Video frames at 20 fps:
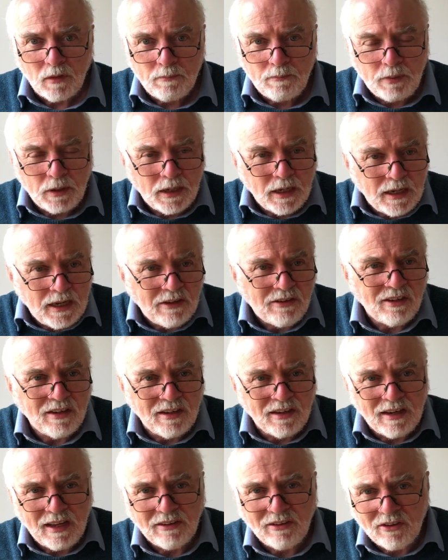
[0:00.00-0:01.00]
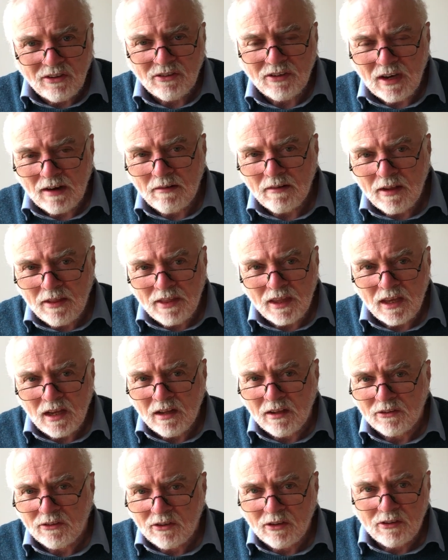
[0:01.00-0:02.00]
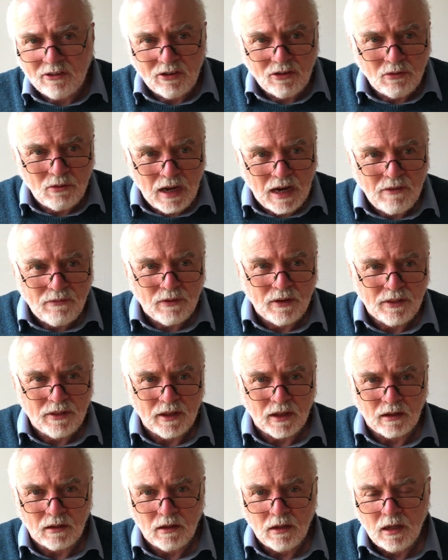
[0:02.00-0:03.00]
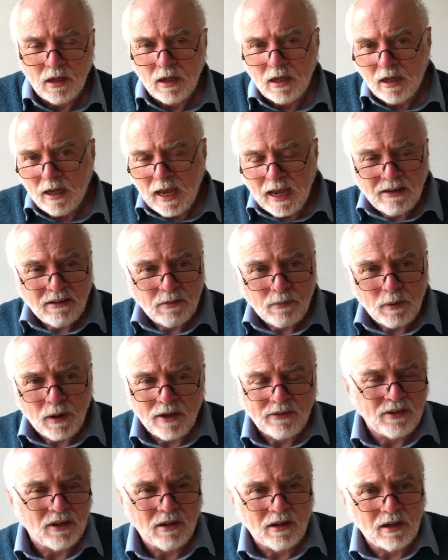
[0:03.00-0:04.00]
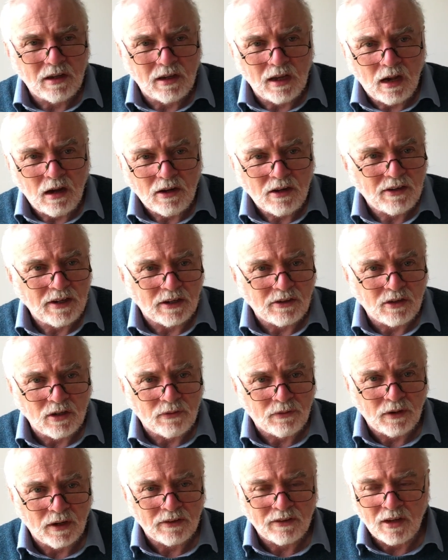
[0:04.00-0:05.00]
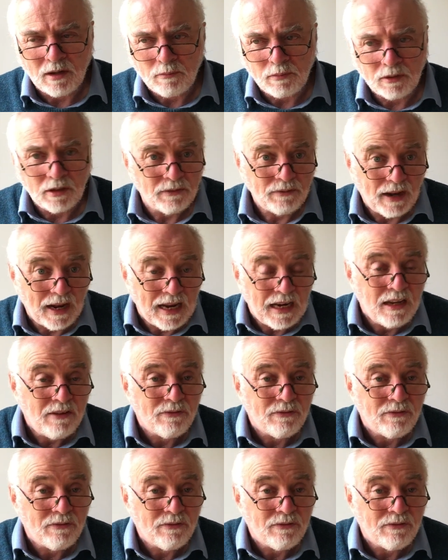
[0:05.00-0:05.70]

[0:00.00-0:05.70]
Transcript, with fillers: but it isn't necessarily the answer to everything. Enterprise arch architecture, for example, if any